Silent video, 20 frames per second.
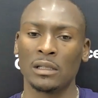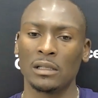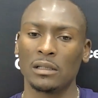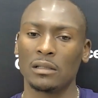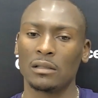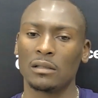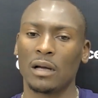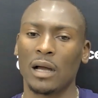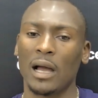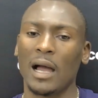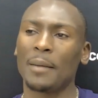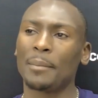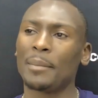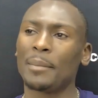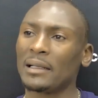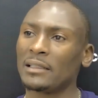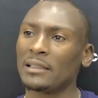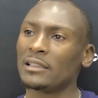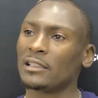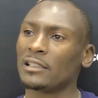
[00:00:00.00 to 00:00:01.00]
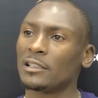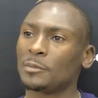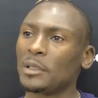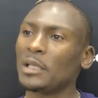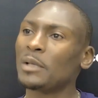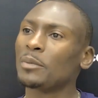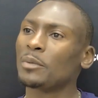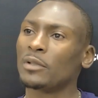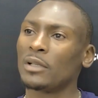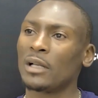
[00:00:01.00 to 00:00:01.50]
you know, how about these
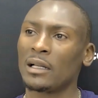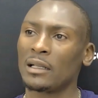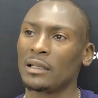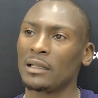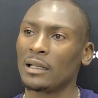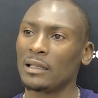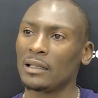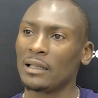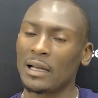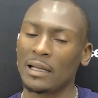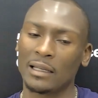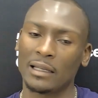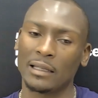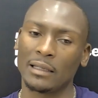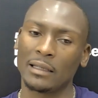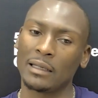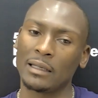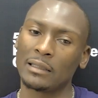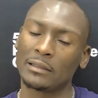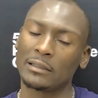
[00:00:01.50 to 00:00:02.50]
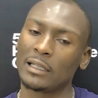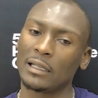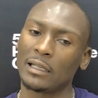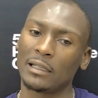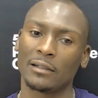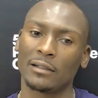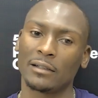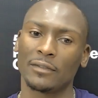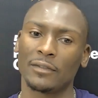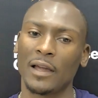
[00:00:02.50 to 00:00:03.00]
people that, that, that cannot take
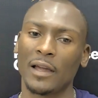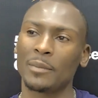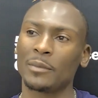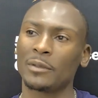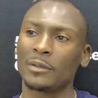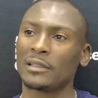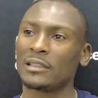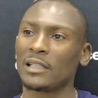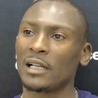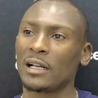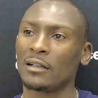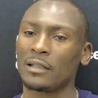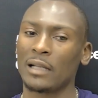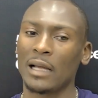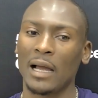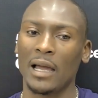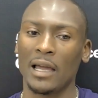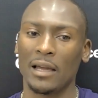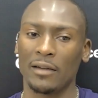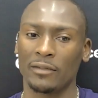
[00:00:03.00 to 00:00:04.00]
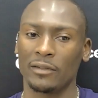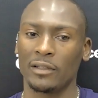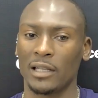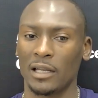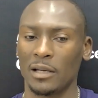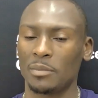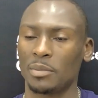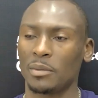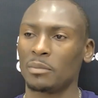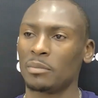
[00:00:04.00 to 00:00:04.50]
their families out? I have the
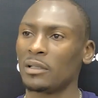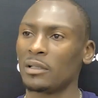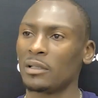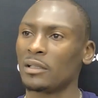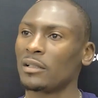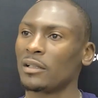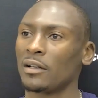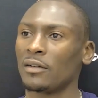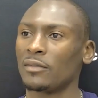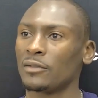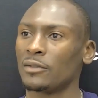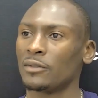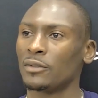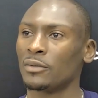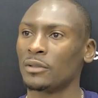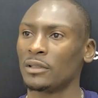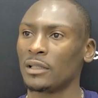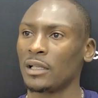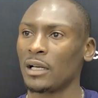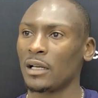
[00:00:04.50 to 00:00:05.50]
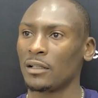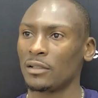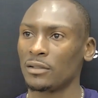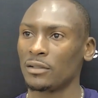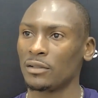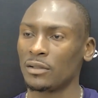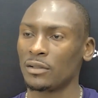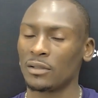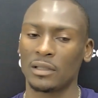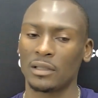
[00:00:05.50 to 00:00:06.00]
capability of doing that, you
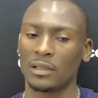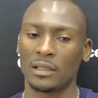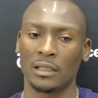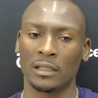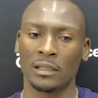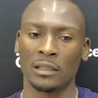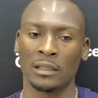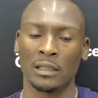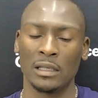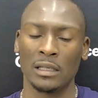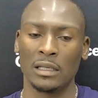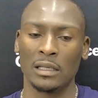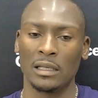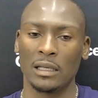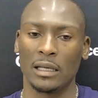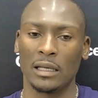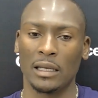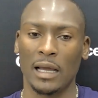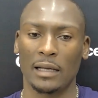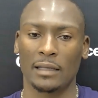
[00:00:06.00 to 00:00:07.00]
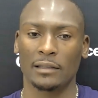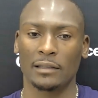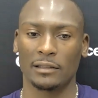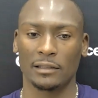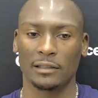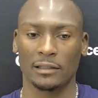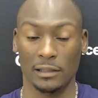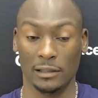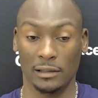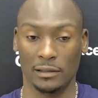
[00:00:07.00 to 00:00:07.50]
know, uh, and I could
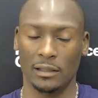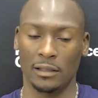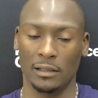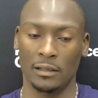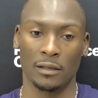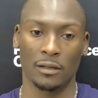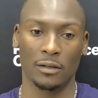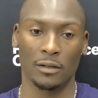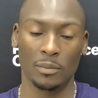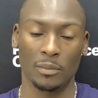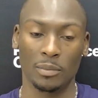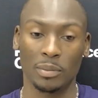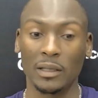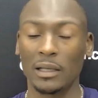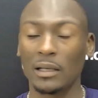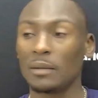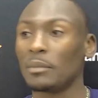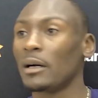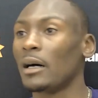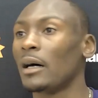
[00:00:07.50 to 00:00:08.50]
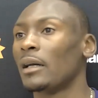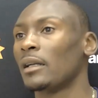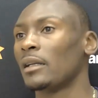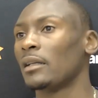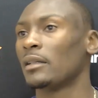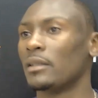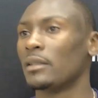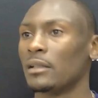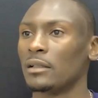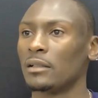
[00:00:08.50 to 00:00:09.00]
sit here and complain about
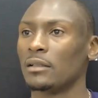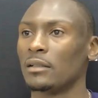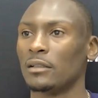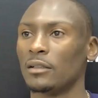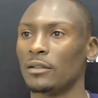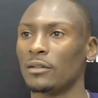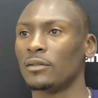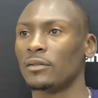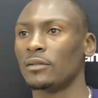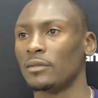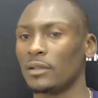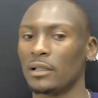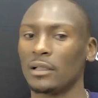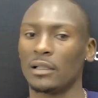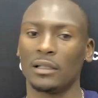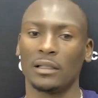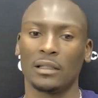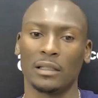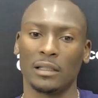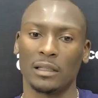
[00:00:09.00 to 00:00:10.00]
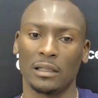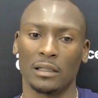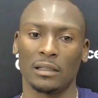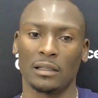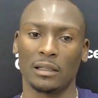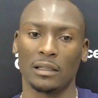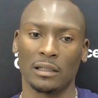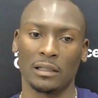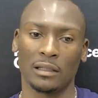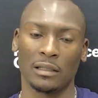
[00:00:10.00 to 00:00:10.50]
it, you know, and, and,
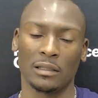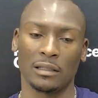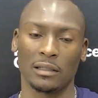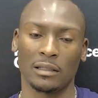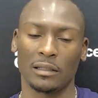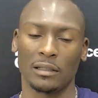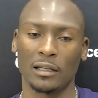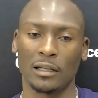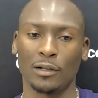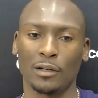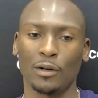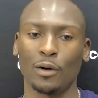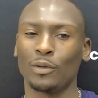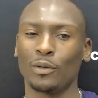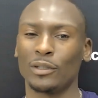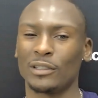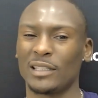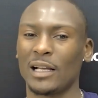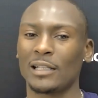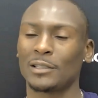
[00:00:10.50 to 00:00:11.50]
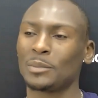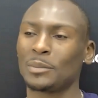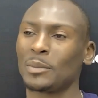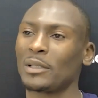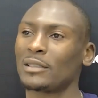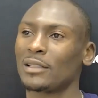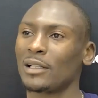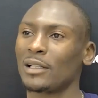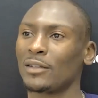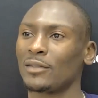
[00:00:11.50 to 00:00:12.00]
and, and always ask
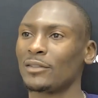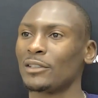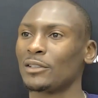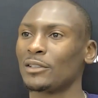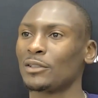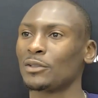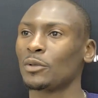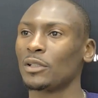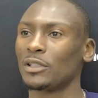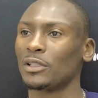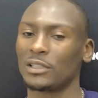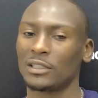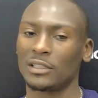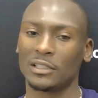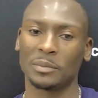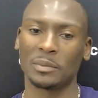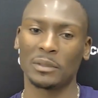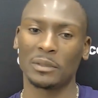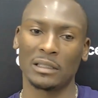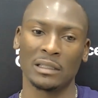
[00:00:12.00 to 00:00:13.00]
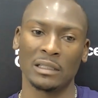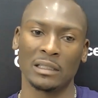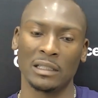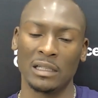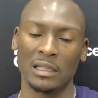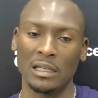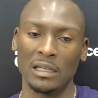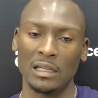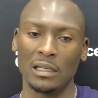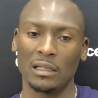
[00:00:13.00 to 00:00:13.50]
myself these questions. But
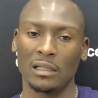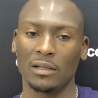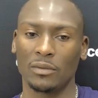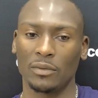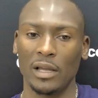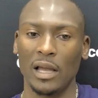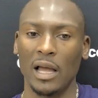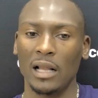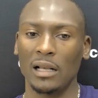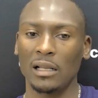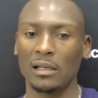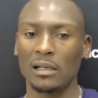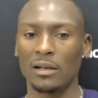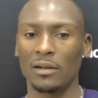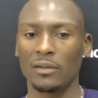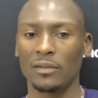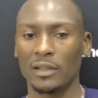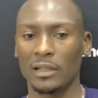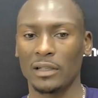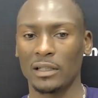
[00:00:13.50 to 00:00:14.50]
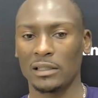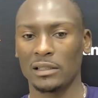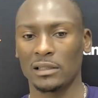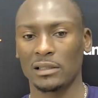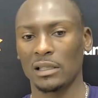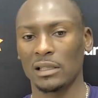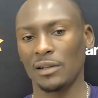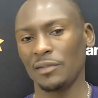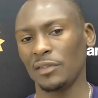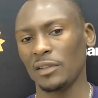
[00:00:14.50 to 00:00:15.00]
the reality of it is,
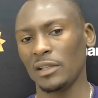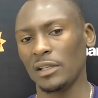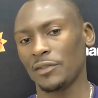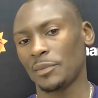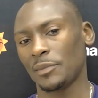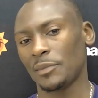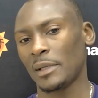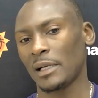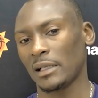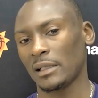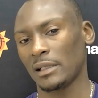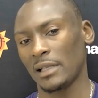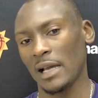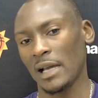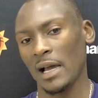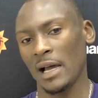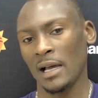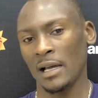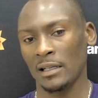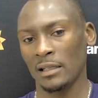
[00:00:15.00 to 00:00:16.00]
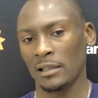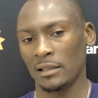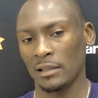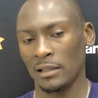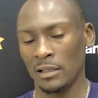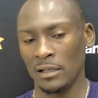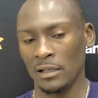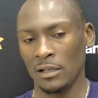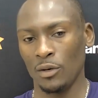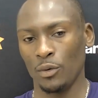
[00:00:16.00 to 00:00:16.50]
even if my dad
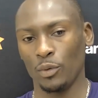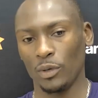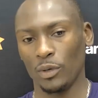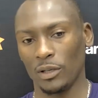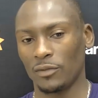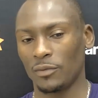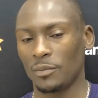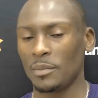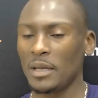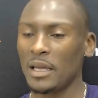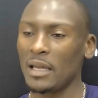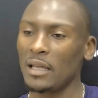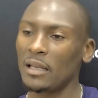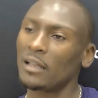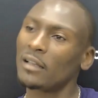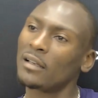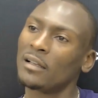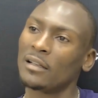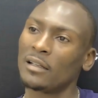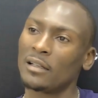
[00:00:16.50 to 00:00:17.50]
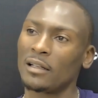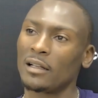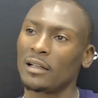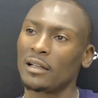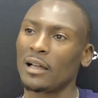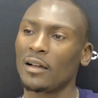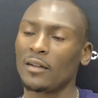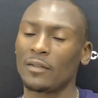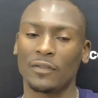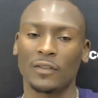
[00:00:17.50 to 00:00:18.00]
would have made it,
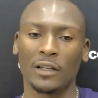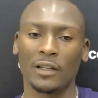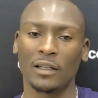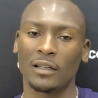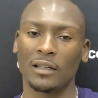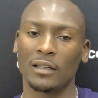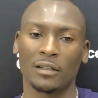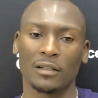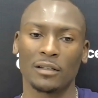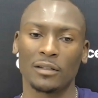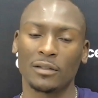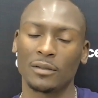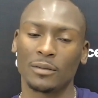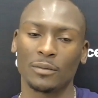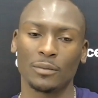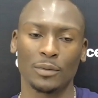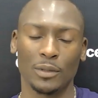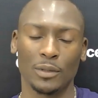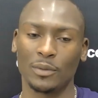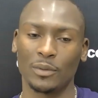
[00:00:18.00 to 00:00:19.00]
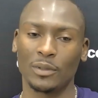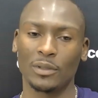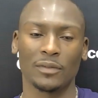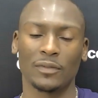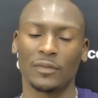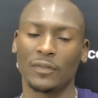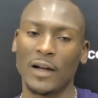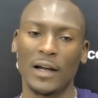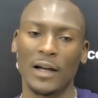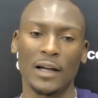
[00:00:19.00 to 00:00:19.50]
I think we would have
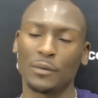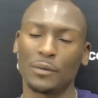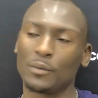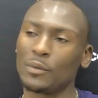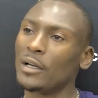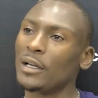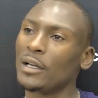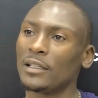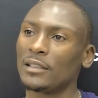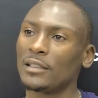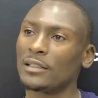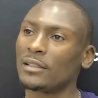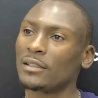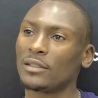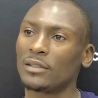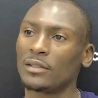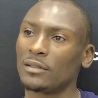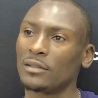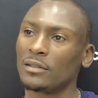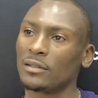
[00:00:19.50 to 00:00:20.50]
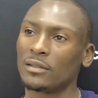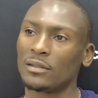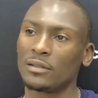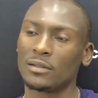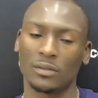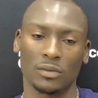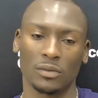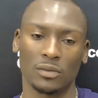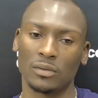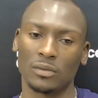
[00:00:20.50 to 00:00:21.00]
found ways
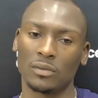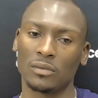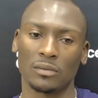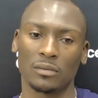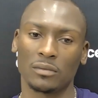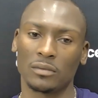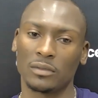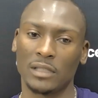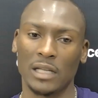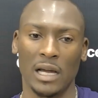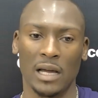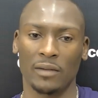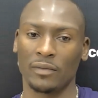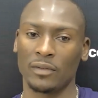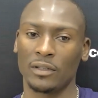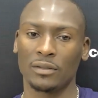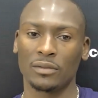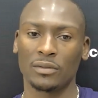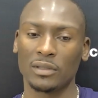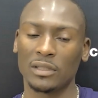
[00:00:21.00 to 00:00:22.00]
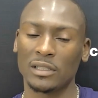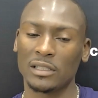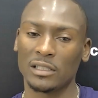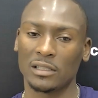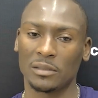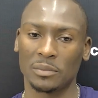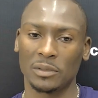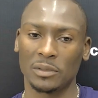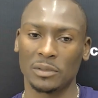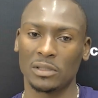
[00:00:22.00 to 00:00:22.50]
to dive into this
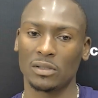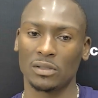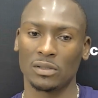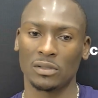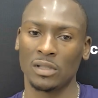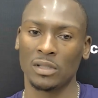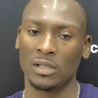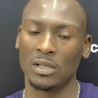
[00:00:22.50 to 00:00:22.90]
because